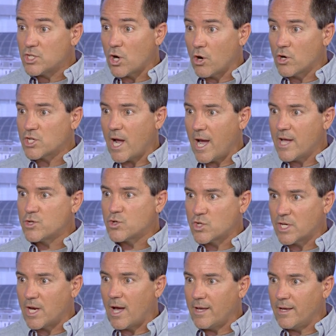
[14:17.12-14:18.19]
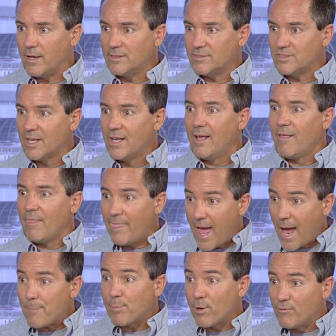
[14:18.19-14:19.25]
charged hydrogen ions,
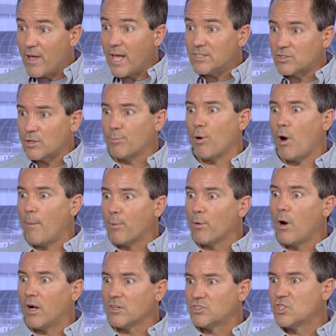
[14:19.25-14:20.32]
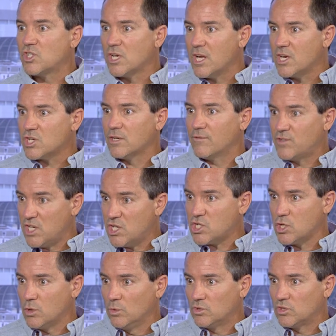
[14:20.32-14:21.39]
that prevents the proper oxygenation of
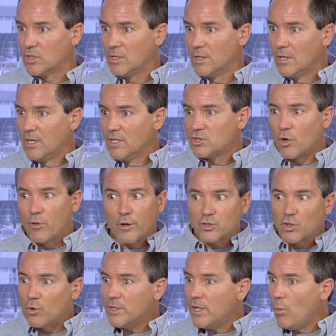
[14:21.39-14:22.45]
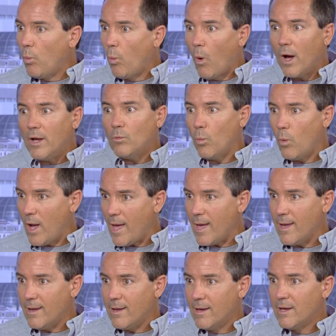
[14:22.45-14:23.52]
tissues. So there's only one
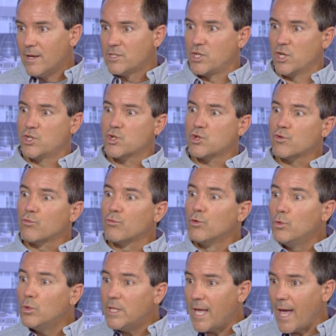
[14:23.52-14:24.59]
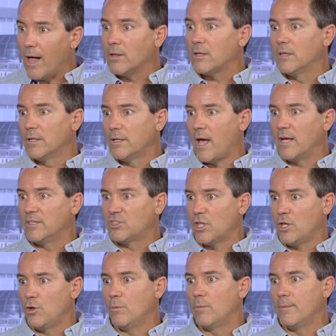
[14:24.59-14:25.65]
way to truly alkalinize the
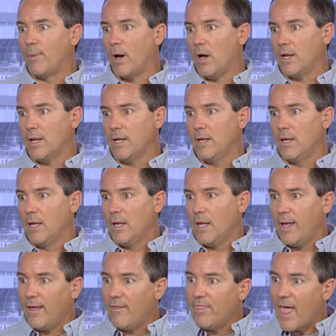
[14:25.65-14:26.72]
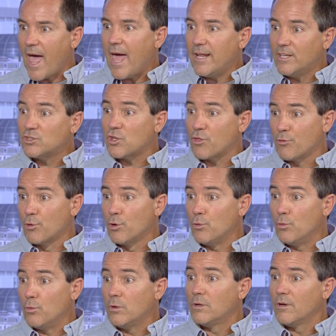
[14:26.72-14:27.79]
human body, and that is
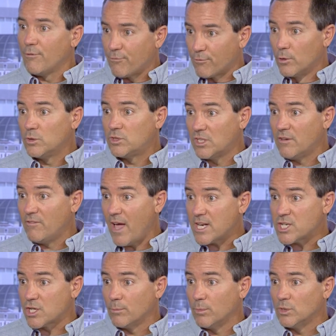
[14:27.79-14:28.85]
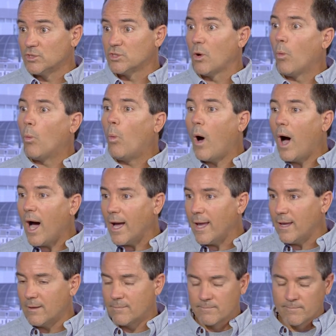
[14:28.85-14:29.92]
through fruits and vegetables. Why?